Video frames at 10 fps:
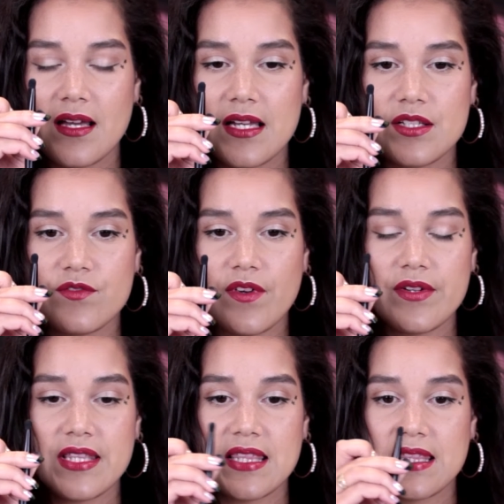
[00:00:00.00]
and it's
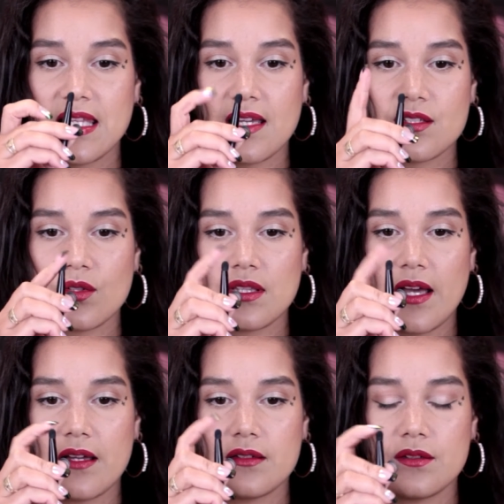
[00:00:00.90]
very thick, so
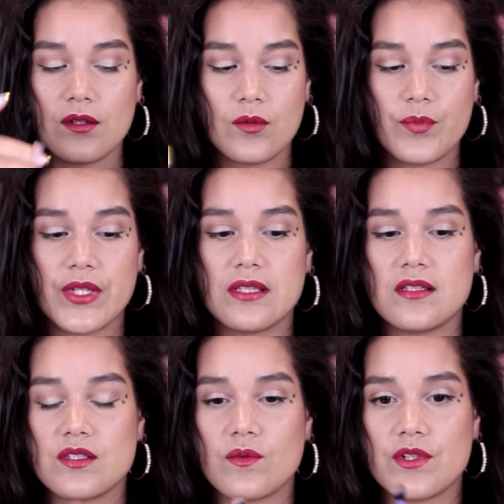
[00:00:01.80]
that, you know, but
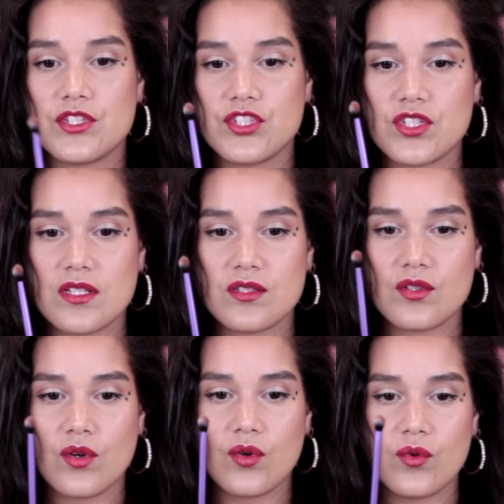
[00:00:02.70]
this one is just
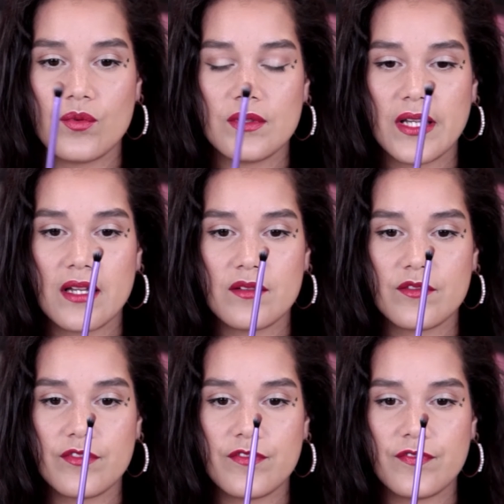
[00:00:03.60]
so like
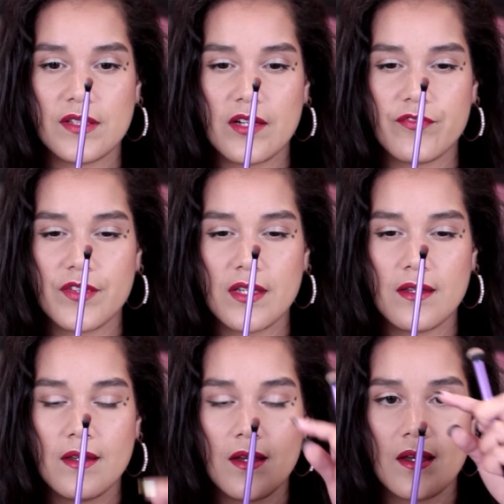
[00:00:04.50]

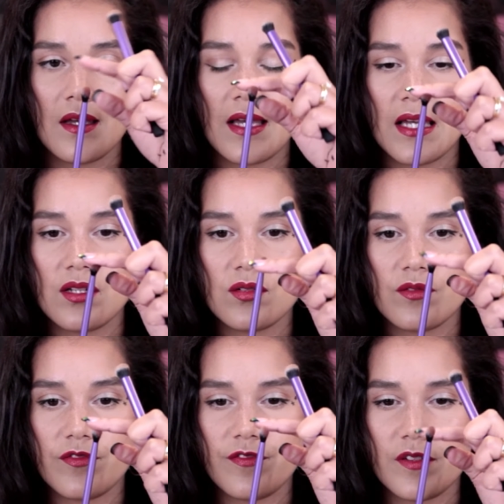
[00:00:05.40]
fluffy and
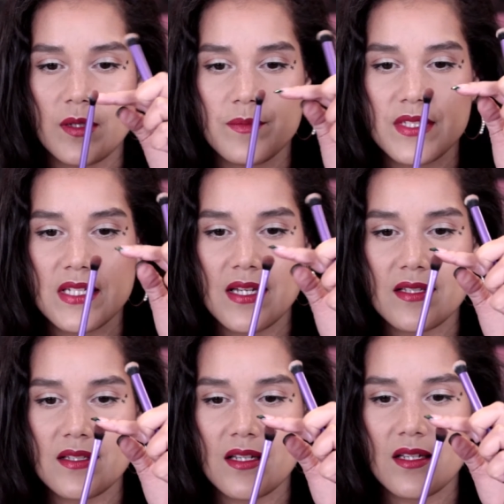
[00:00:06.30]
flimsy
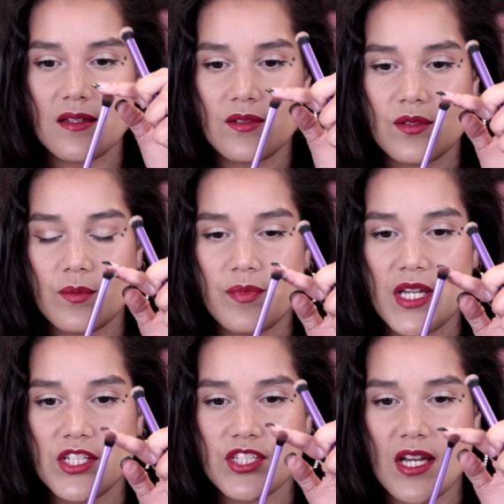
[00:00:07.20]
as a, you know,
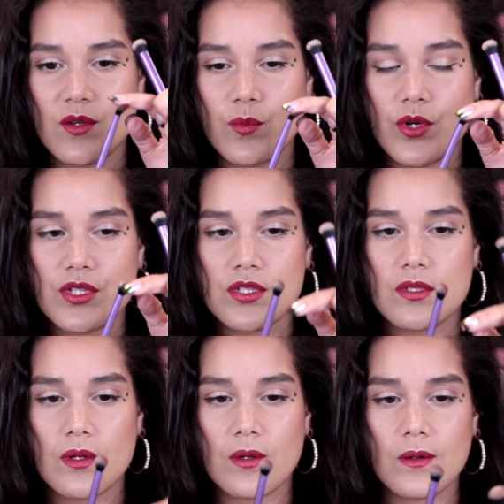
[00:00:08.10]
base shadow brush.
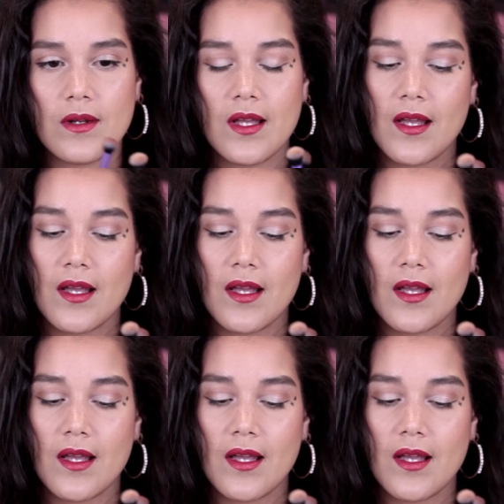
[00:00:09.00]
So